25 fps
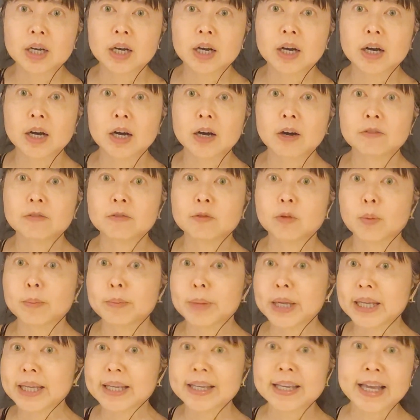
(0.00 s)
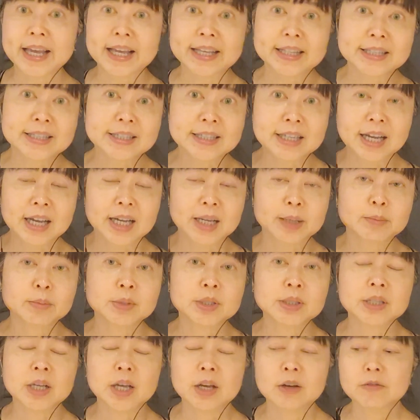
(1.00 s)
for making
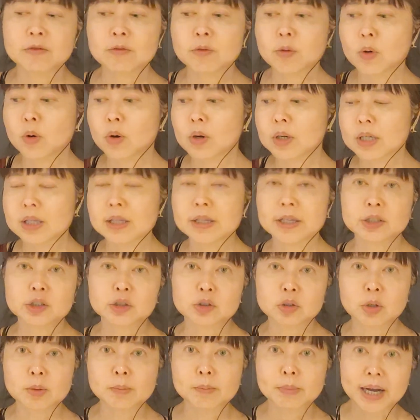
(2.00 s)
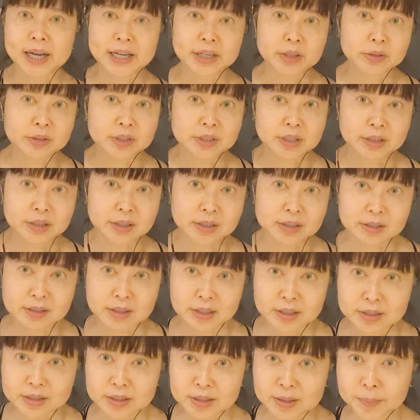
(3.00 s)
enzymes for cholesterol
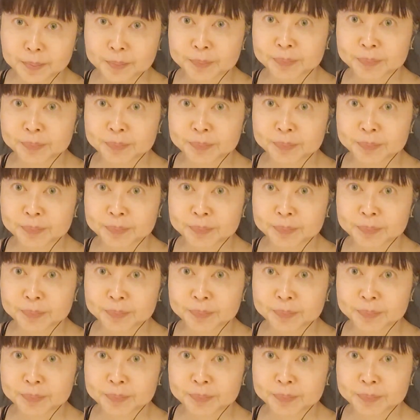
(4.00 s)
biosynthesis.